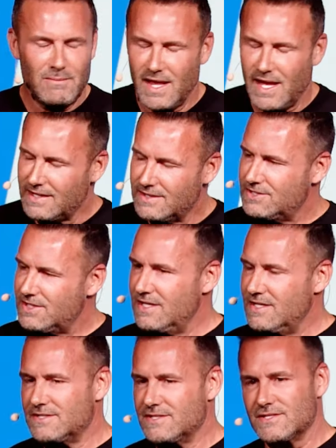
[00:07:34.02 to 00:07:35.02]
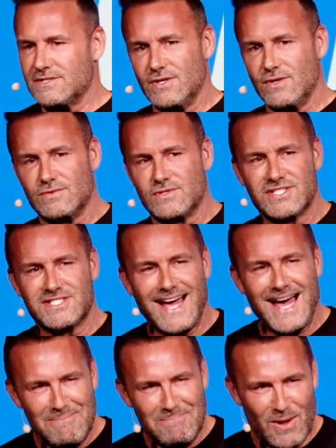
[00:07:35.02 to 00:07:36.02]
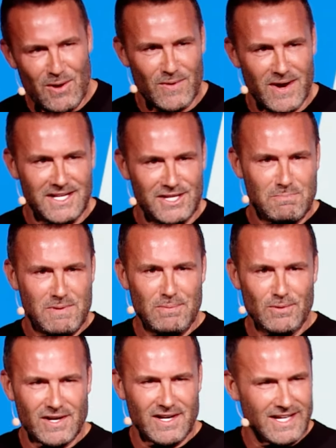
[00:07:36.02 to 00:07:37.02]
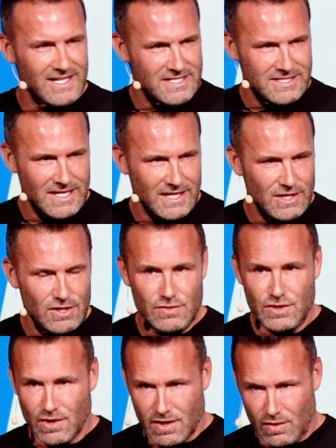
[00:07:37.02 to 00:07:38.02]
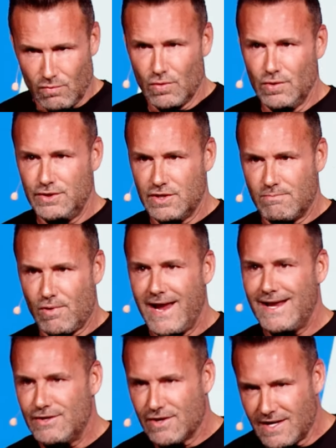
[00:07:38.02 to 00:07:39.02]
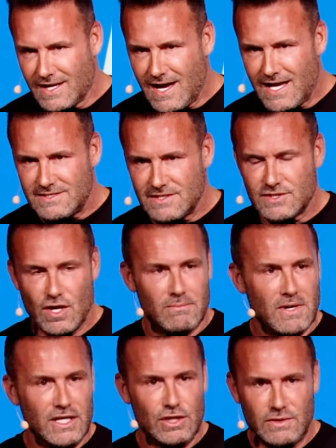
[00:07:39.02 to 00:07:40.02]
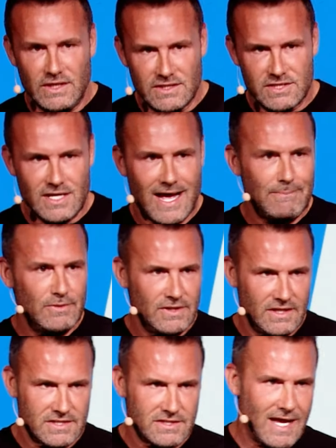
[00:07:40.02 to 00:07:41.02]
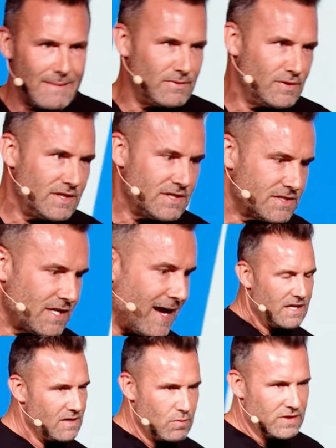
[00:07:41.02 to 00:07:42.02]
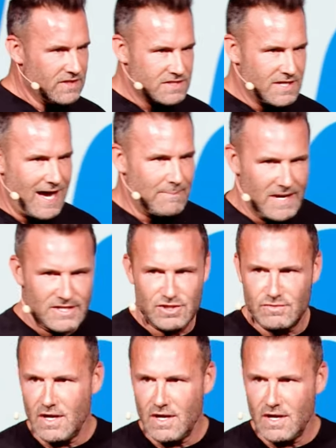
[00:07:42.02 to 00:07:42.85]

like, Jesus, dude, stop already. People are gonna get sick of you. You're gonna ruin your brand. You're gonna cost us all money. You need to stop, you need to stop, you need to stop. He wouldn't stop, as you